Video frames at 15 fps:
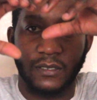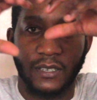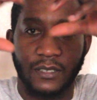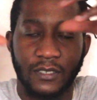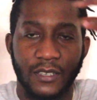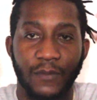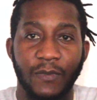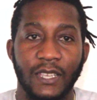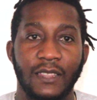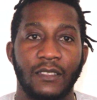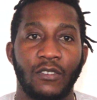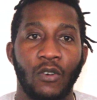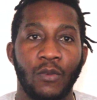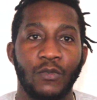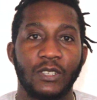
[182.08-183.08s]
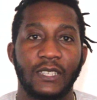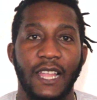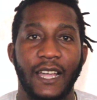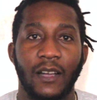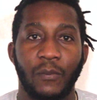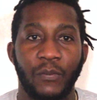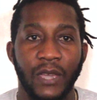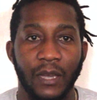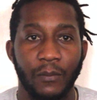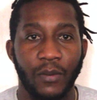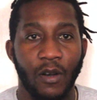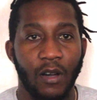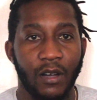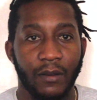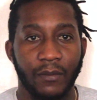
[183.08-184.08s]
something almost like a ping
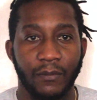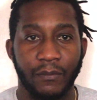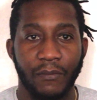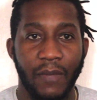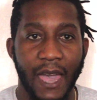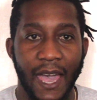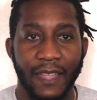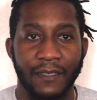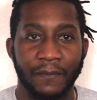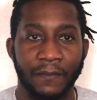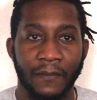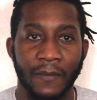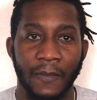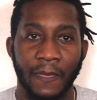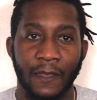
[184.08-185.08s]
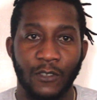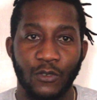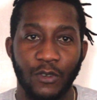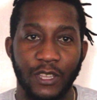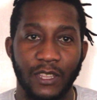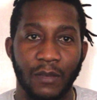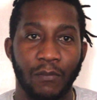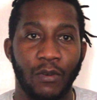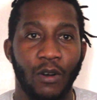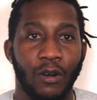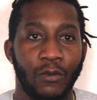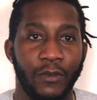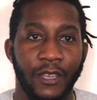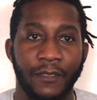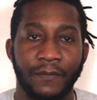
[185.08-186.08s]
pong bat you hit the
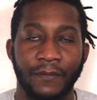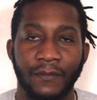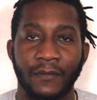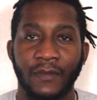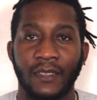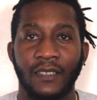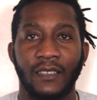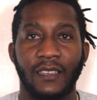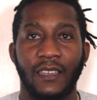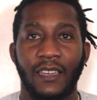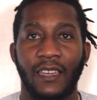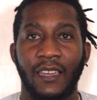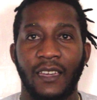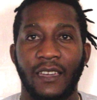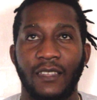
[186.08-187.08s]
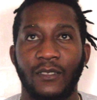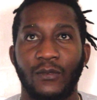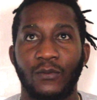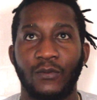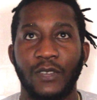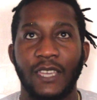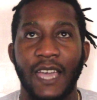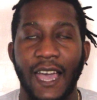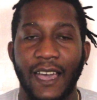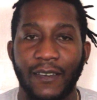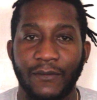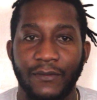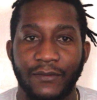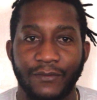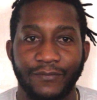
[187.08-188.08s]
ball with and we
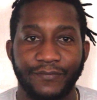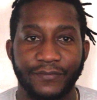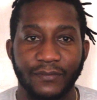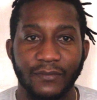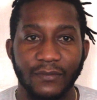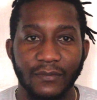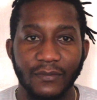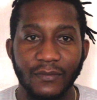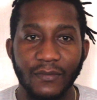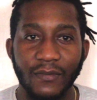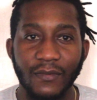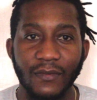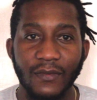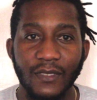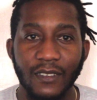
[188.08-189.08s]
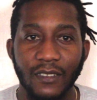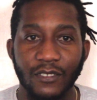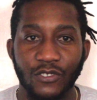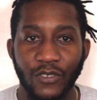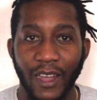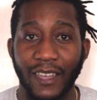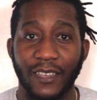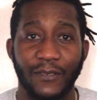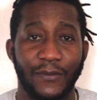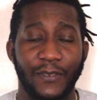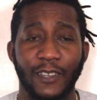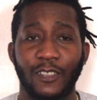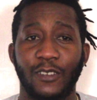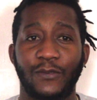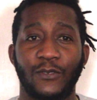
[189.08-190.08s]
have track and
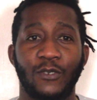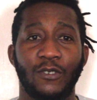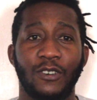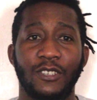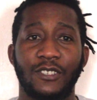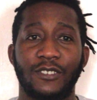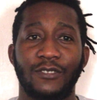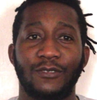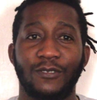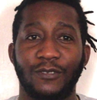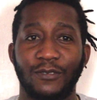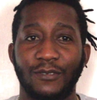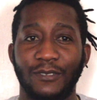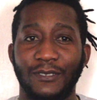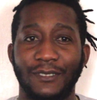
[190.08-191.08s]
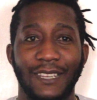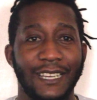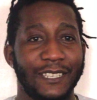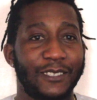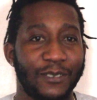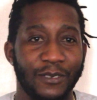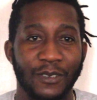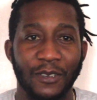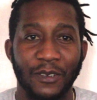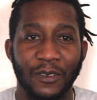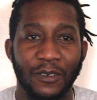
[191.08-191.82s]
field of course you know that's